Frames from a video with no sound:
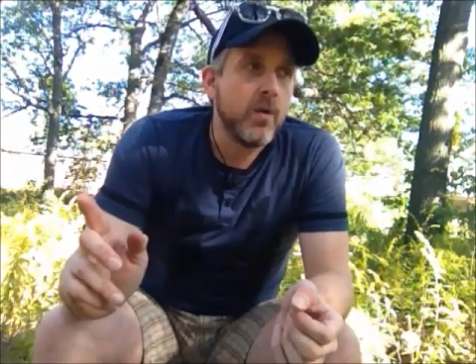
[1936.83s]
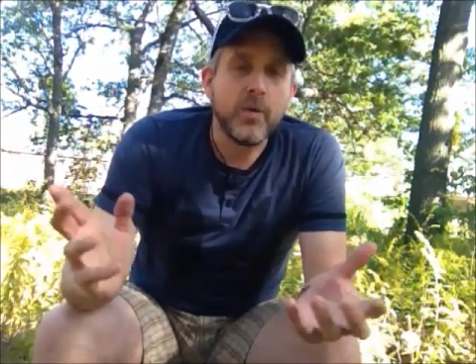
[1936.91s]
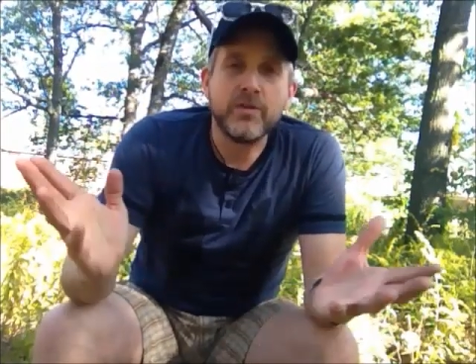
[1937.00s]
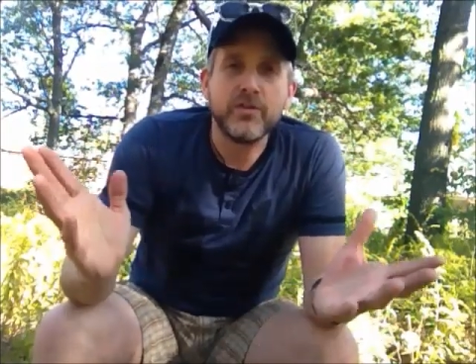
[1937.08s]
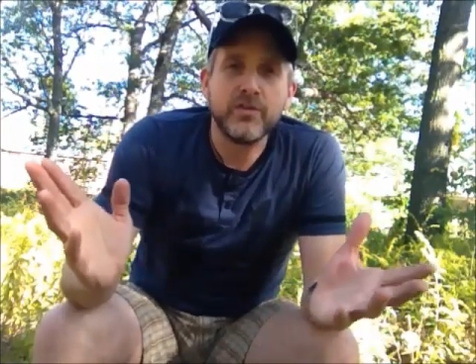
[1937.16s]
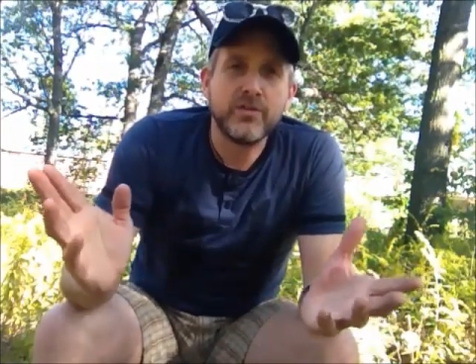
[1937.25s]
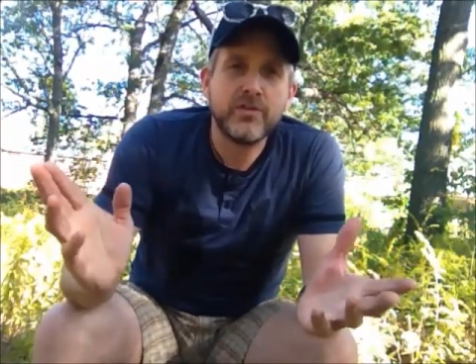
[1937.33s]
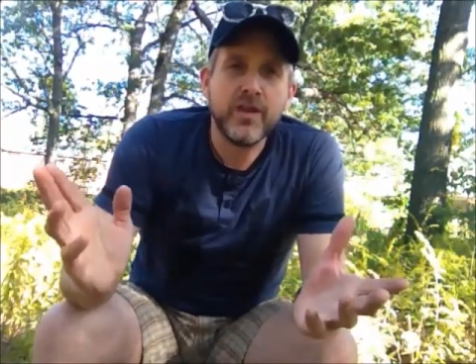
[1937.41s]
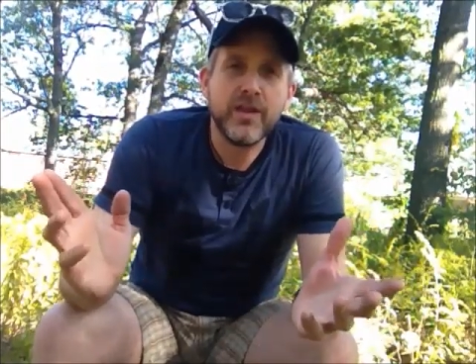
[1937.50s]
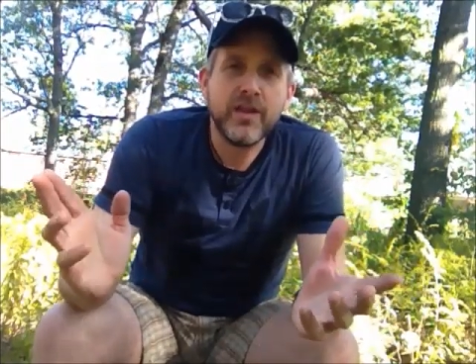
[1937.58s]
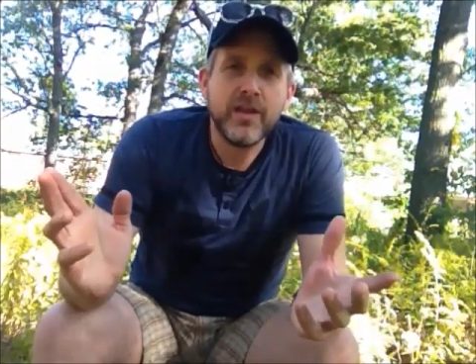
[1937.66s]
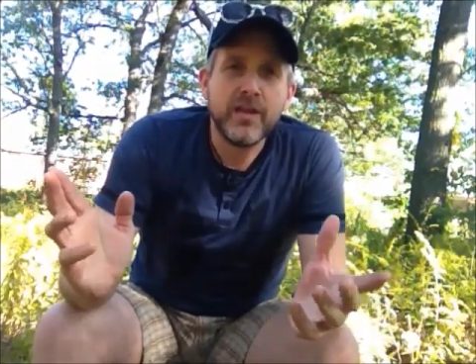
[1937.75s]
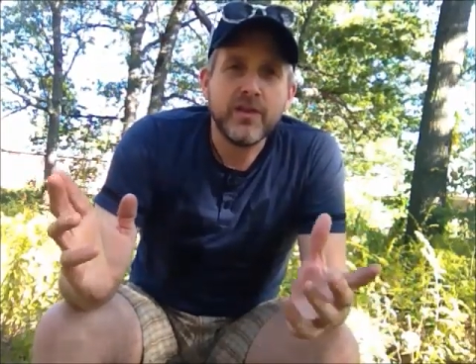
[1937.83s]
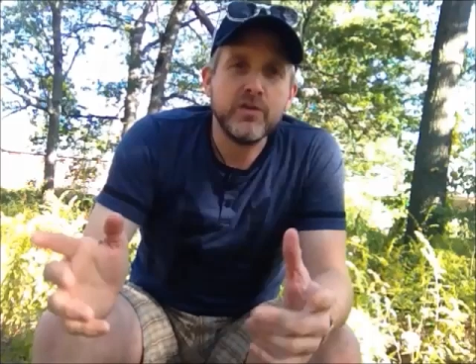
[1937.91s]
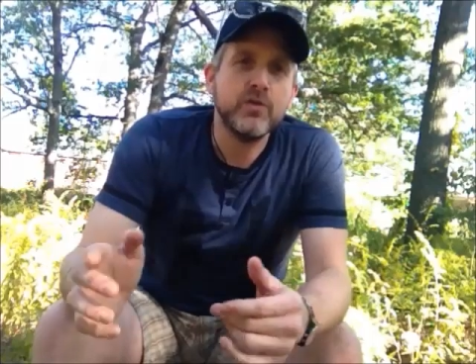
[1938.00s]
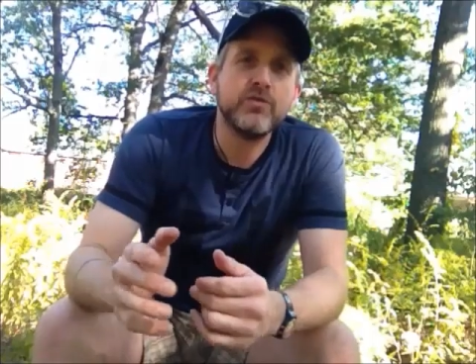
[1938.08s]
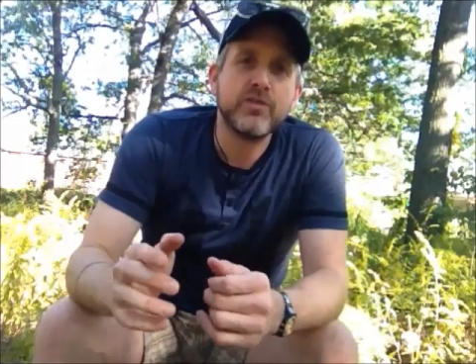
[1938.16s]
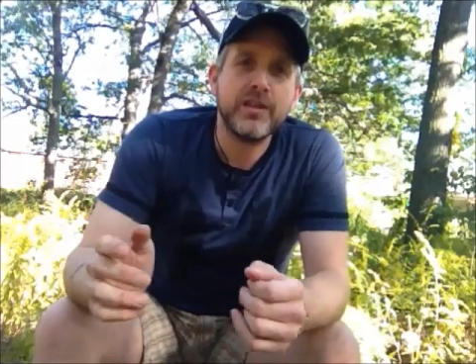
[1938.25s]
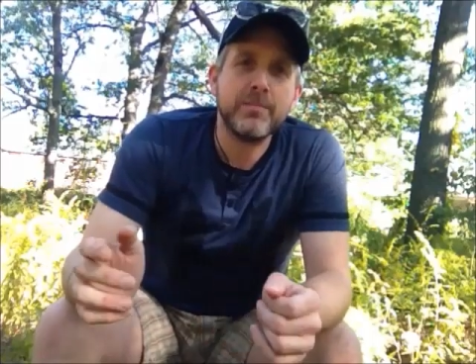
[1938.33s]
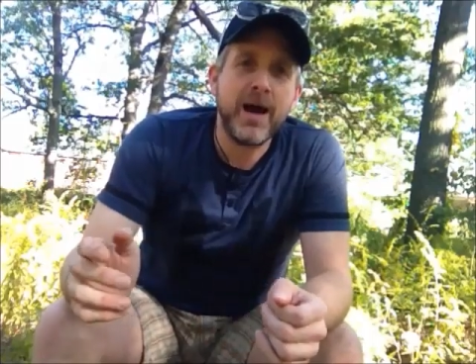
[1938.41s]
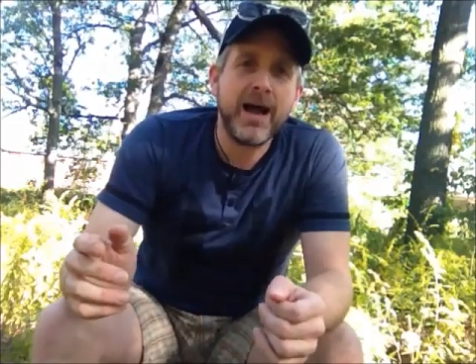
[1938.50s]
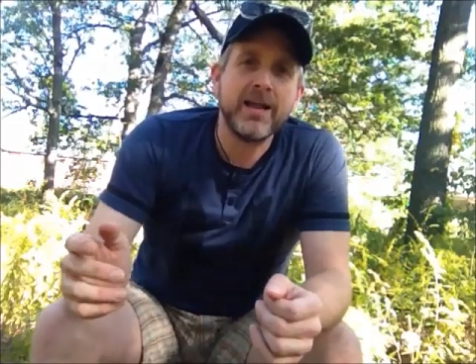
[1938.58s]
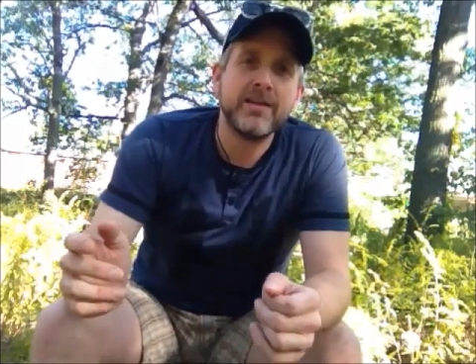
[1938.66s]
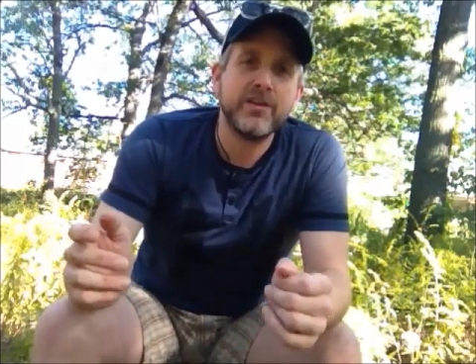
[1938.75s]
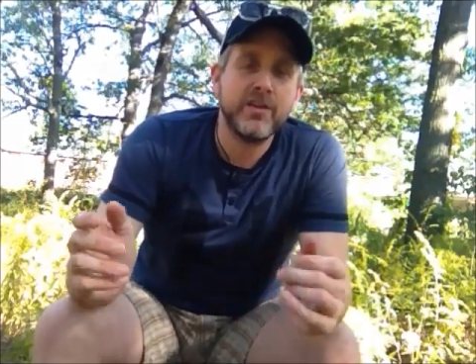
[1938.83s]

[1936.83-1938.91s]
which is usually my